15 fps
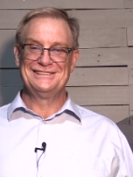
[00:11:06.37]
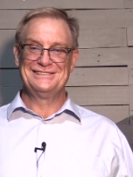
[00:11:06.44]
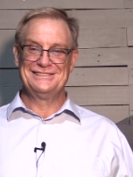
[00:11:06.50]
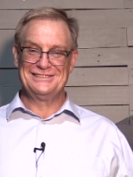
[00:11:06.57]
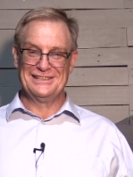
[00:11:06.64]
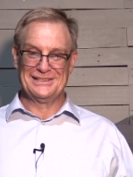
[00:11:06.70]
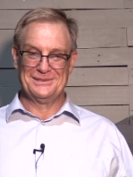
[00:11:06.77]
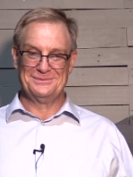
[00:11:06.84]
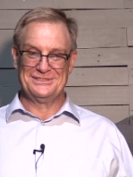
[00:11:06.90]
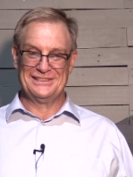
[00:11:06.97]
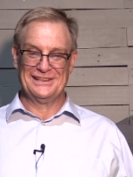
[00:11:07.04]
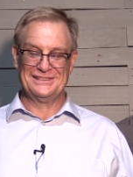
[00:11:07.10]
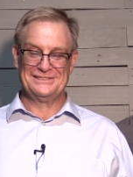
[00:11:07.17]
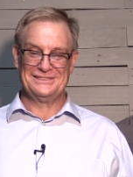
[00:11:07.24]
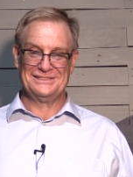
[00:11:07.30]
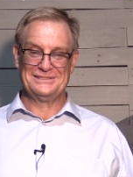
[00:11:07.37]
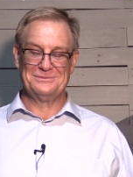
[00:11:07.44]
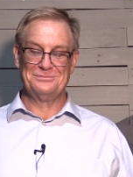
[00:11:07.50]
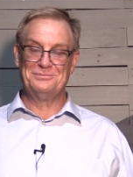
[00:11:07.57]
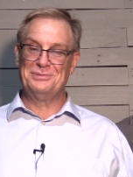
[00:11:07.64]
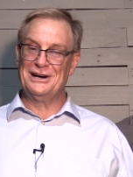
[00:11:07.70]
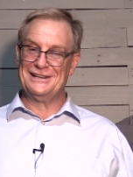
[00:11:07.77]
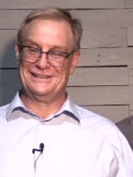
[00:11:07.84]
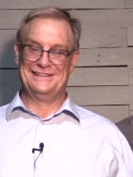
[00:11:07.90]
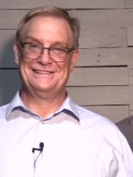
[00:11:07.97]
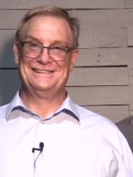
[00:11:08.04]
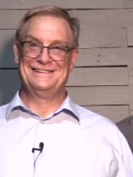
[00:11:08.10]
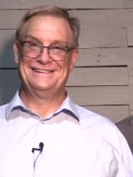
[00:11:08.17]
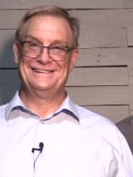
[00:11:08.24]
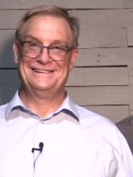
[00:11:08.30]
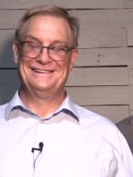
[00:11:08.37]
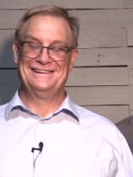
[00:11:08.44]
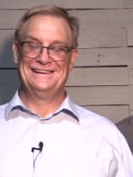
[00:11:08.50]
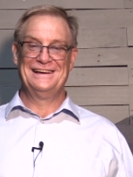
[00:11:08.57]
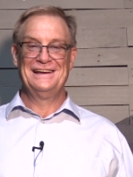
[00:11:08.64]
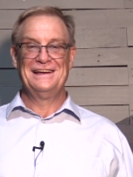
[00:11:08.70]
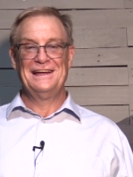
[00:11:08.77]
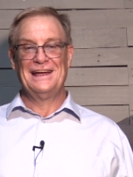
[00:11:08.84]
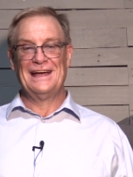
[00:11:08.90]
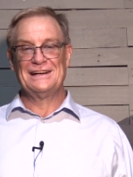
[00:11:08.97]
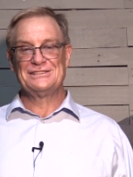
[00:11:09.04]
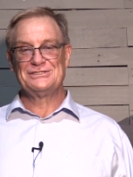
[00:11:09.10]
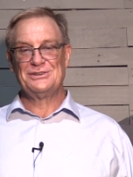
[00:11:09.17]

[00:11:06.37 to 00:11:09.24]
circumstances. But, as